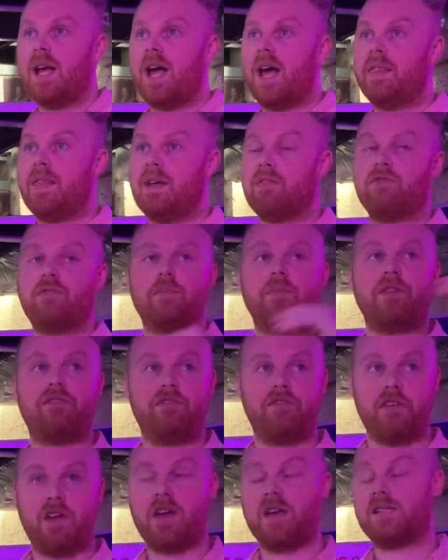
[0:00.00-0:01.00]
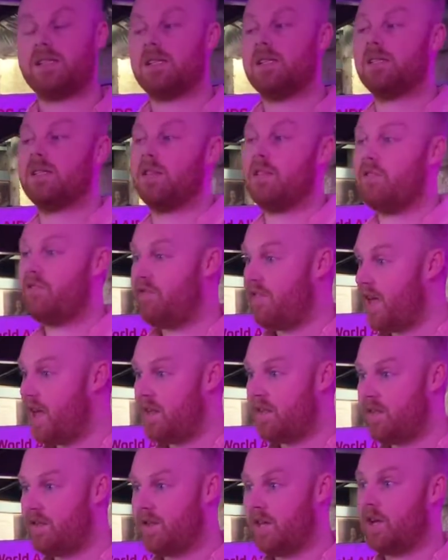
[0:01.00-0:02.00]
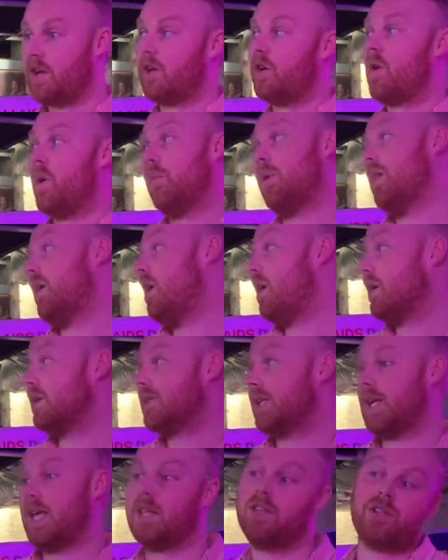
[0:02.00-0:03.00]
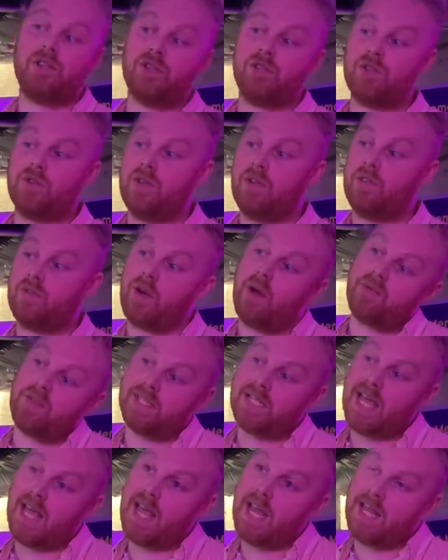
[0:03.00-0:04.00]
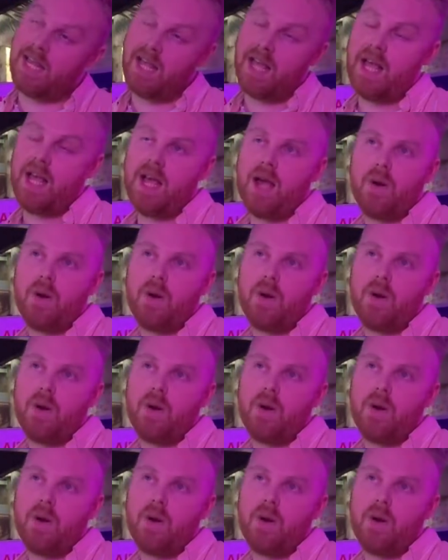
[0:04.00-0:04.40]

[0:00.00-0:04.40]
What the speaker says: And then from the 1st until the 5th, you can come along to Kitchen Street throughout the day.